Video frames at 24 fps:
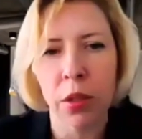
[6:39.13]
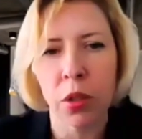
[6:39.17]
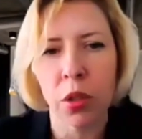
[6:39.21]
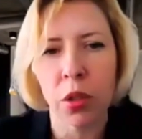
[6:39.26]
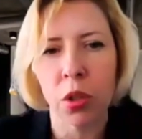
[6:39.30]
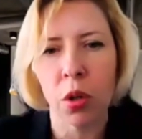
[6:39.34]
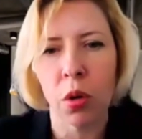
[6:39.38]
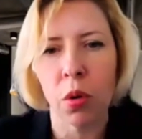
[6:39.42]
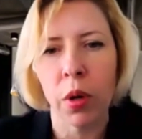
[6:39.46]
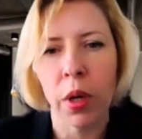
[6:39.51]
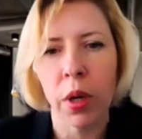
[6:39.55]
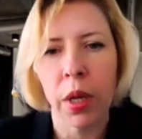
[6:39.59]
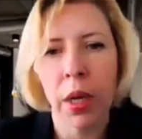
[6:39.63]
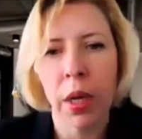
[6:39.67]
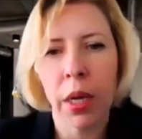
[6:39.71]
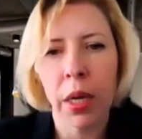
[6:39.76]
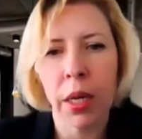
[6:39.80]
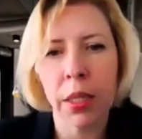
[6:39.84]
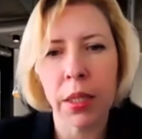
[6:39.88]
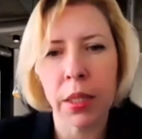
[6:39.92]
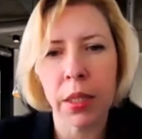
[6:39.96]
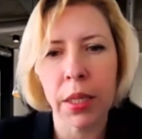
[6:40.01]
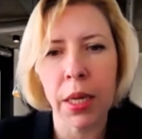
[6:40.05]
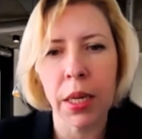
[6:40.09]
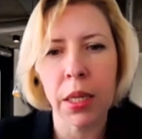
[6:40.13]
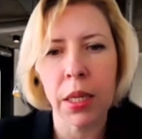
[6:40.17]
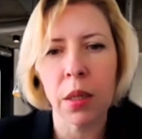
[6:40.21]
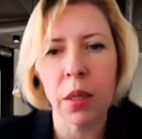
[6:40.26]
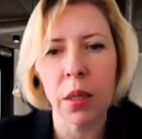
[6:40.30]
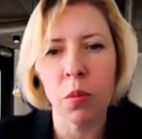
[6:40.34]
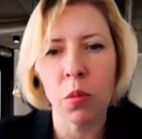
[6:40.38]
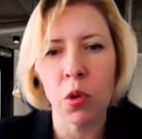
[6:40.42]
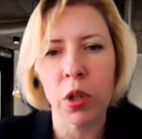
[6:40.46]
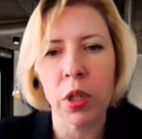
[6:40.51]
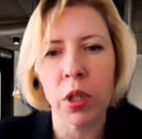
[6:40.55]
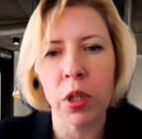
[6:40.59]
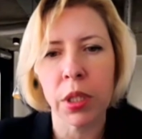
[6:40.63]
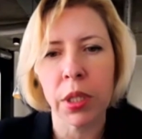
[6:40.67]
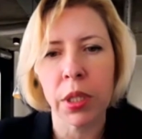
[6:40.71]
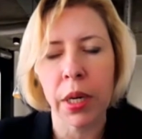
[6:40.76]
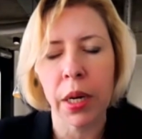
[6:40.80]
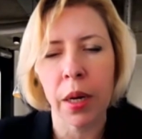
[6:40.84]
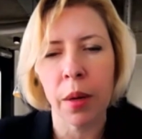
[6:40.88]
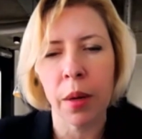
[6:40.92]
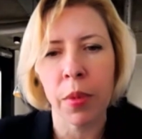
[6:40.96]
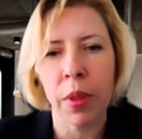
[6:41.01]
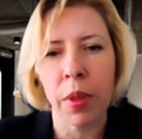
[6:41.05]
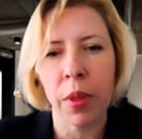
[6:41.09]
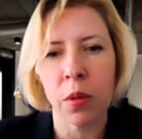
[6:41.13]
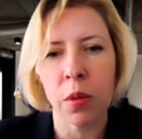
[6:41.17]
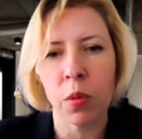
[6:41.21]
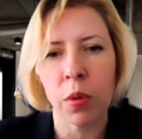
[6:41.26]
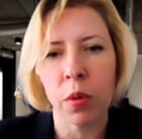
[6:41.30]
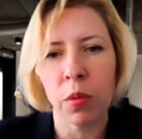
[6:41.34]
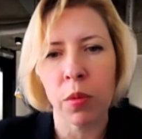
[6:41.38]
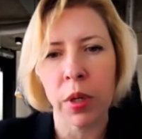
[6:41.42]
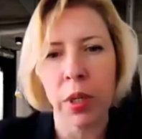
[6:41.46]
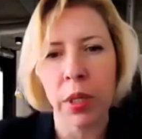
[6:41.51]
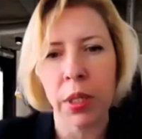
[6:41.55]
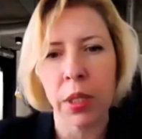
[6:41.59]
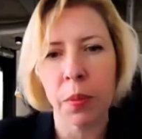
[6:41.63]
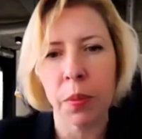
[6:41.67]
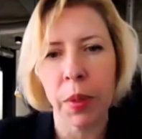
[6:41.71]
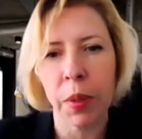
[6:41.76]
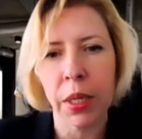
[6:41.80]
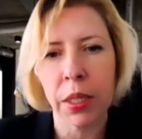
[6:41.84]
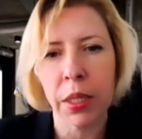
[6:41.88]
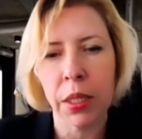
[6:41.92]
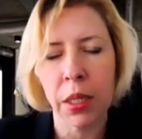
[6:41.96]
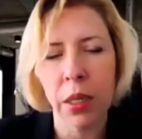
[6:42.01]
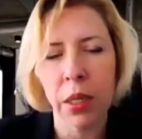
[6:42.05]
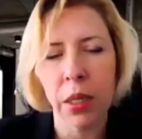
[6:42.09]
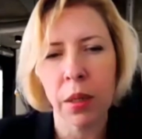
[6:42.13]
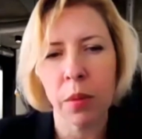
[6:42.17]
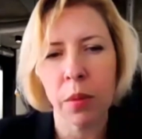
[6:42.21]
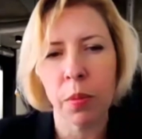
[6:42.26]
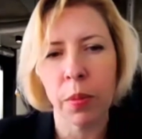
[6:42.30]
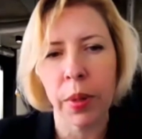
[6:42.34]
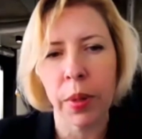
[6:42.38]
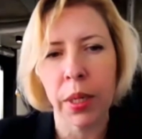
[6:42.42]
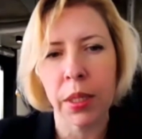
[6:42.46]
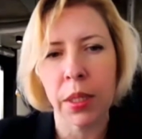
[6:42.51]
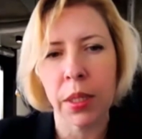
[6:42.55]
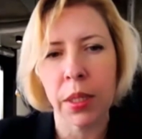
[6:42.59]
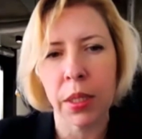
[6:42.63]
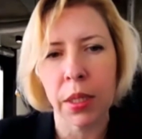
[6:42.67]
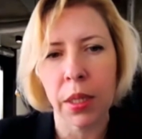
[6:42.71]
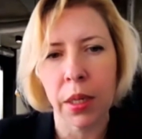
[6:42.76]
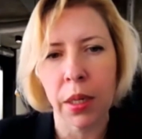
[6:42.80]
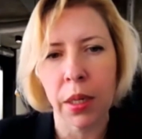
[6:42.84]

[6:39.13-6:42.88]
So it's taking more time than we were expecting, but